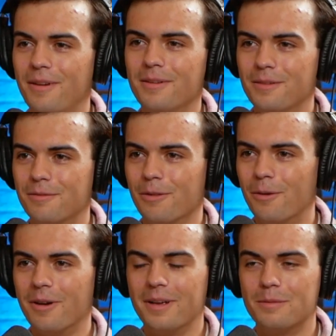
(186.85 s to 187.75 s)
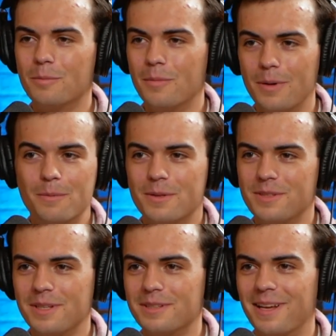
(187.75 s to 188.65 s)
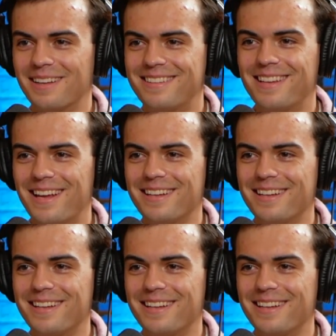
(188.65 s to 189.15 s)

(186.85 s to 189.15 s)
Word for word: felt in Florida. Almost exact,